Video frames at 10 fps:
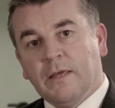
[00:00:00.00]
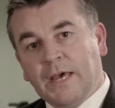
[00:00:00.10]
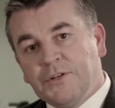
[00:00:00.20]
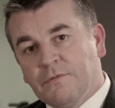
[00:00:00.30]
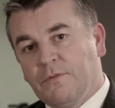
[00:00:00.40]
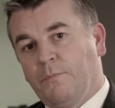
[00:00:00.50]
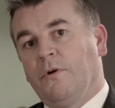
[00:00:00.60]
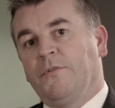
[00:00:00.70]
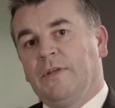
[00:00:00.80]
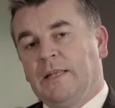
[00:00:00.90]
edge of the
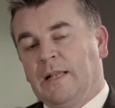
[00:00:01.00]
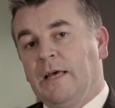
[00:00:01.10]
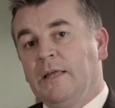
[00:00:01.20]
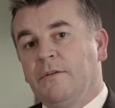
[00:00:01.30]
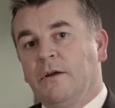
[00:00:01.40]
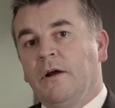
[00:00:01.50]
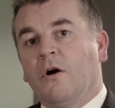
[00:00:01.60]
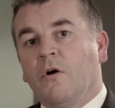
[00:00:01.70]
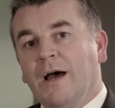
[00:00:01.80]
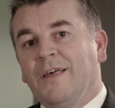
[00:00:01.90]
prostate gland,
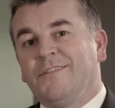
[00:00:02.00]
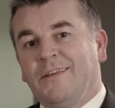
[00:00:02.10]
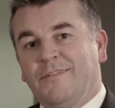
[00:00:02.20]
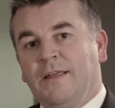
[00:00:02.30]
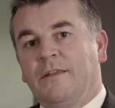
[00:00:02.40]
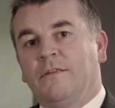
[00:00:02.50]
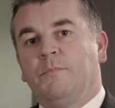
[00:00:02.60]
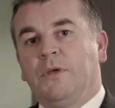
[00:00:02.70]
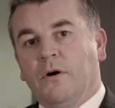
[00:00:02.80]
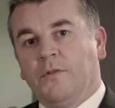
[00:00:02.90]
or has it
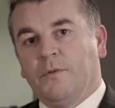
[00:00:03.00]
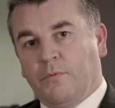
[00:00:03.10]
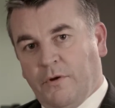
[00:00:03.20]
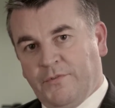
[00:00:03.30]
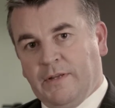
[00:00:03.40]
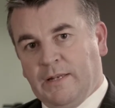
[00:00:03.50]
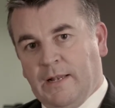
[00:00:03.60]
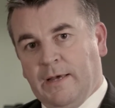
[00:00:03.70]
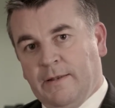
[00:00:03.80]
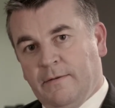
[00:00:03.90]
extended beyond the prostate
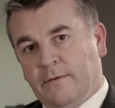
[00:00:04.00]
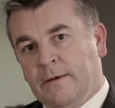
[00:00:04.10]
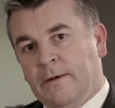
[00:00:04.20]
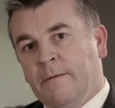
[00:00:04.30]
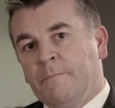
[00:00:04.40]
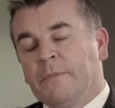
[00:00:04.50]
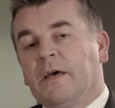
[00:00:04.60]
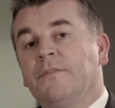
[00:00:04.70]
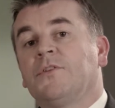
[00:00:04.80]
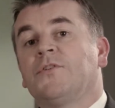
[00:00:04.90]
gland?
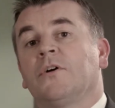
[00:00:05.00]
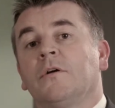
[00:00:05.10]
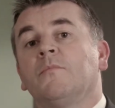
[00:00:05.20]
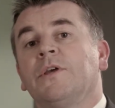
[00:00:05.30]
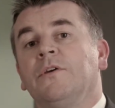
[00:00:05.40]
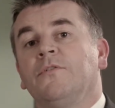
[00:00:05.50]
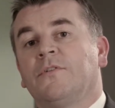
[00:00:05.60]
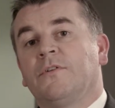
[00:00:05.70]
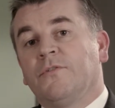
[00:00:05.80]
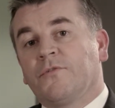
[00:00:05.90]
And the term we use
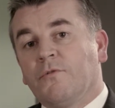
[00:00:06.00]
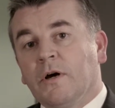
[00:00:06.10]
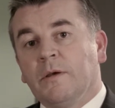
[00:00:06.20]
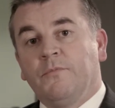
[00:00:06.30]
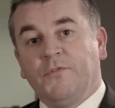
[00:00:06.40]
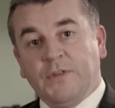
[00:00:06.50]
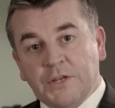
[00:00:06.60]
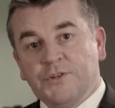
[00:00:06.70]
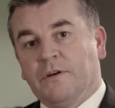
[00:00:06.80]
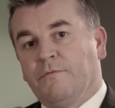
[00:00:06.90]
to describe
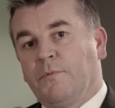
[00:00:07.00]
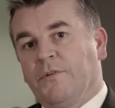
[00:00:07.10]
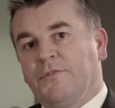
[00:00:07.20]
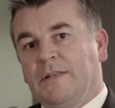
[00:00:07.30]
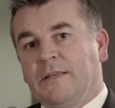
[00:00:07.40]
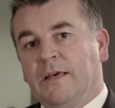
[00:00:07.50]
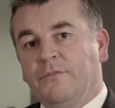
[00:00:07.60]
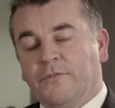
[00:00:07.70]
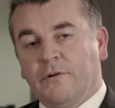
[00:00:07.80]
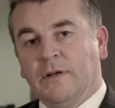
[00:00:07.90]
staging of prostate
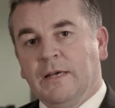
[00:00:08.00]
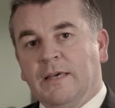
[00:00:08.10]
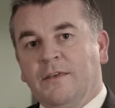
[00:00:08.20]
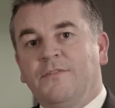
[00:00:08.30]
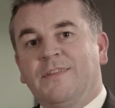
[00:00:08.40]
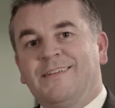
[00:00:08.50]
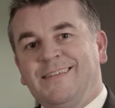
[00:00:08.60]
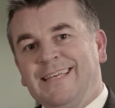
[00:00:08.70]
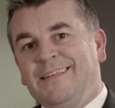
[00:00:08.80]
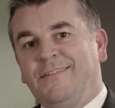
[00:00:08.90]
cancer is the
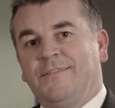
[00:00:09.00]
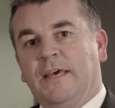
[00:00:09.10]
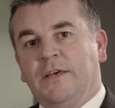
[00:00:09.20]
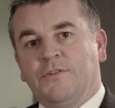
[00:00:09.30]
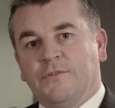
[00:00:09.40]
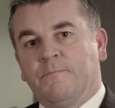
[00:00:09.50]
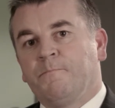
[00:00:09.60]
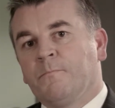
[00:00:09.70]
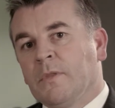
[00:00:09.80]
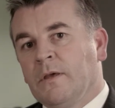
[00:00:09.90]
T stage.
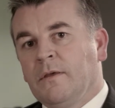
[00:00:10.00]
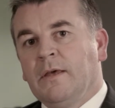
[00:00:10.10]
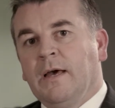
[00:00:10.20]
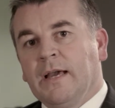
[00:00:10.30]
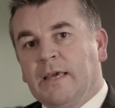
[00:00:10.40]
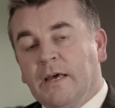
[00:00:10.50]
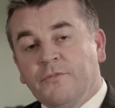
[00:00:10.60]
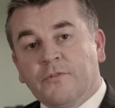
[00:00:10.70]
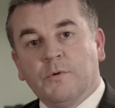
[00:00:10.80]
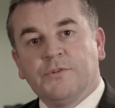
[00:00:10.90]
A
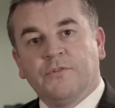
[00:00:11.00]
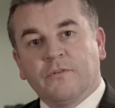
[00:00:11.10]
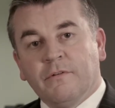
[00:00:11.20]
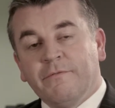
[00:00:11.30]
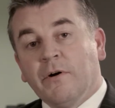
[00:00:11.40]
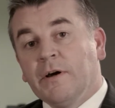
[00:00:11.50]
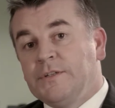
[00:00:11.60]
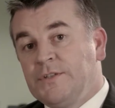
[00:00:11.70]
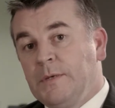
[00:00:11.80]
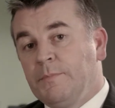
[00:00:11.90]
cancer which is
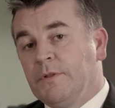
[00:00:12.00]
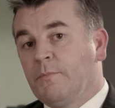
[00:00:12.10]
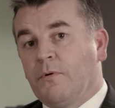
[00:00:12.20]
confined deep in the